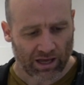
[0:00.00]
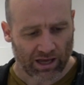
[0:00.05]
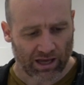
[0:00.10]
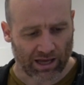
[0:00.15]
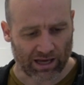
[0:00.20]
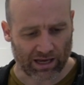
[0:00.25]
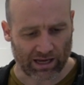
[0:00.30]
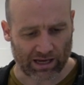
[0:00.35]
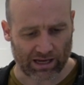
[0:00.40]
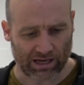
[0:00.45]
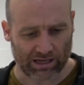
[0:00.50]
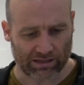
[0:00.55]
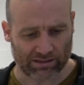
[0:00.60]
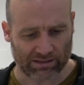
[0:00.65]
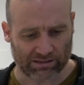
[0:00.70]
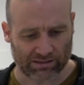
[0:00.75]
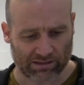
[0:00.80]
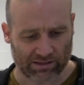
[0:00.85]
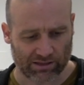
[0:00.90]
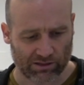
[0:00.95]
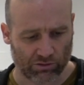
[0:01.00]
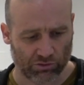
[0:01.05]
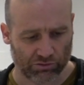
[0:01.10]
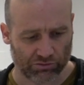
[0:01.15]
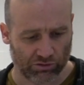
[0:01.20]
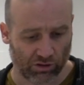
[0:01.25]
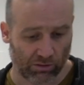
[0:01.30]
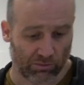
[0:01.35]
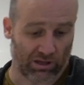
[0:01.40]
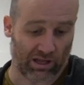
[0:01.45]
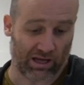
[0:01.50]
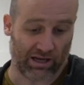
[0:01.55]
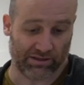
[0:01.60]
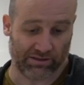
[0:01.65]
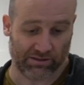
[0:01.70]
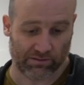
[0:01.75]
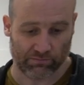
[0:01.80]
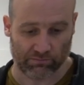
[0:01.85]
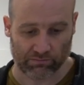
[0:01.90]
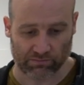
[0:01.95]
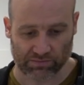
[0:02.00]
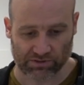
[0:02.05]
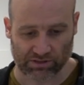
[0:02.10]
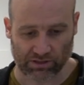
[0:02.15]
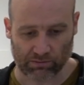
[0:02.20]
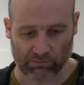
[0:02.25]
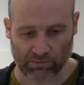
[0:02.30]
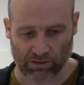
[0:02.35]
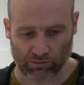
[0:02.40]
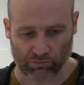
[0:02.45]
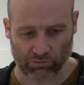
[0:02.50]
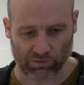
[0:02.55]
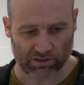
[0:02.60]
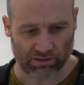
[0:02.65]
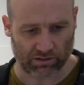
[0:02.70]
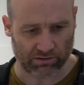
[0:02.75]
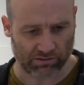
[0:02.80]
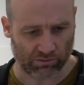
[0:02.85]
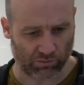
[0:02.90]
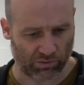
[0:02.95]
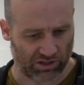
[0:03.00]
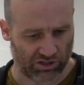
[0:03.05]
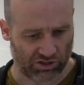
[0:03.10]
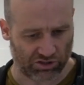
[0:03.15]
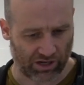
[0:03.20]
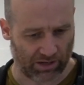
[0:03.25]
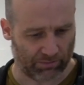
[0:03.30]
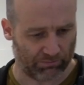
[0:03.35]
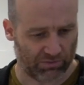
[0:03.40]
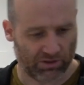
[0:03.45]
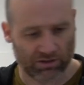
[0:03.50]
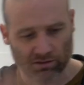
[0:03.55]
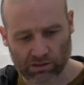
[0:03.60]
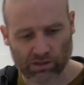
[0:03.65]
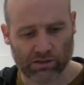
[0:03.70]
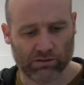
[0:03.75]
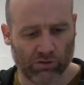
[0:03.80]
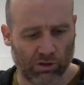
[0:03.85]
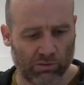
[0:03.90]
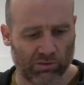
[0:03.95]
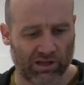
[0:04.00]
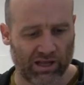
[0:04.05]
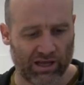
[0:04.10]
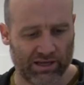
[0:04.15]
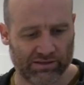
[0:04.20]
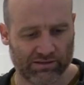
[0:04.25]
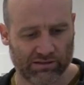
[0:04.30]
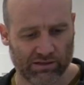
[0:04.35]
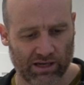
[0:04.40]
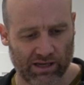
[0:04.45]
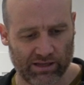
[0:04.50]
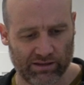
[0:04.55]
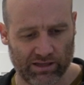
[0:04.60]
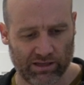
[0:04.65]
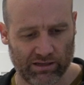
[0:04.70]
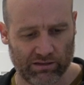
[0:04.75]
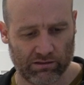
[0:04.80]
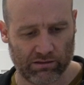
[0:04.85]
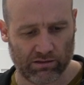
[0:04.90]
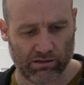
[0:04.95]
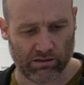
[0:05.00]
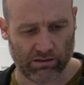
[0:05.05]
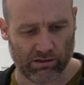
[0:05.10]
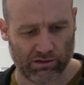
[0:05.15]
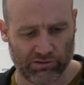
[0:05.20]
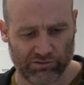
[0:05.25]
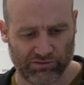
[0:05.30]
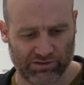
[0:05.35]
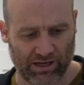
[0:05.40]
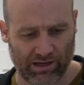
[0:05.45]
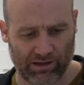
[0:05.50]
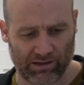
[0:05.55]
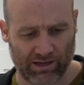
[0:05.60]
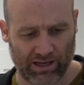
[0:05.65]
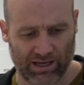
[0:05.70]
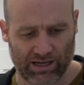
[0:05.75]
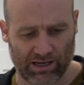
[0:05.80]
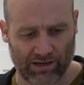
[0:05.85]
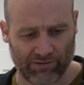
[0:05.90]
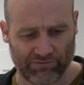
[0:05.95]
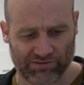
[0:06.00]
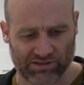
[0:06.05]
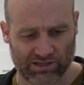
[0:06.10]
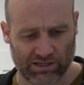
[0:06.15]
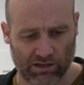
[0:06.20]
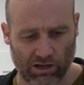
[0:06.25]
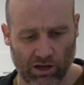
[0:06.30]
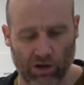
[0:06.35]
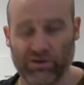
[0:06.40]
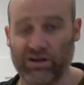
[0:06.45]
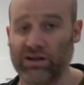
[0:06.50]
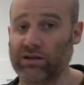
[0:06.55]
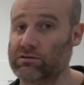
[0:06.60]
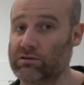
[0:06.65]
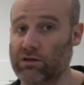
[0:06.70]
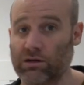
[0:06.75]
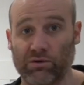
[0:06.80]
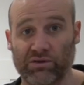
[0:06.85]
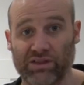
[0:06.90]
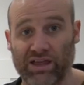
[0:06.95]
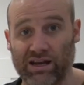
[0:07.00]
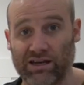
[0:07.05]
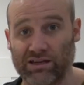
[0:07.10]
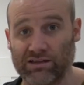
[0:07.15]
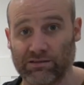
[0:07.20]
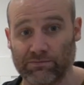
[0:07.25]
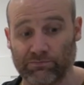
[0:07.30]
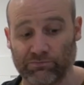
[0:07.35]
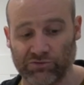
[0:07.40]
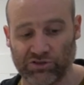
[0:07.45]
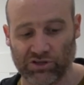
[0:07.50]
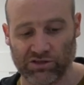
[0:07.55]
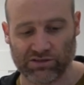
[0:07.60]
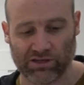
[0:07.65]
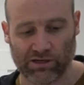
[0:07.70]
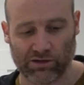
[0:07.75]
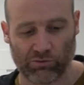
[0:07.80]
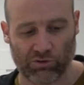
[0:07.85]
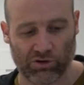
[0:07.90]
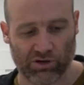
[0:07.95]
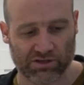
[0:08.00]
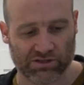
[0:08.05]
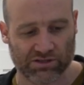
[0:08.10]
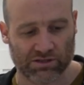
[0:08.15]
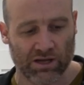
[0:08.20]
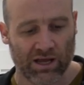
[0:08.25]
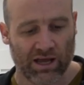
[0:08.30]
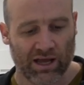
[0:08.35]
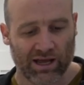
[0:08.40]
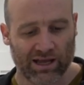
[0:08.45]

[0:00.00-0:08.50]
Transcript: and there's a thing called normalize. So my window's a weird shape, but yeah, normalize. And then I use NFC coding, don't know what that is, turns out it works.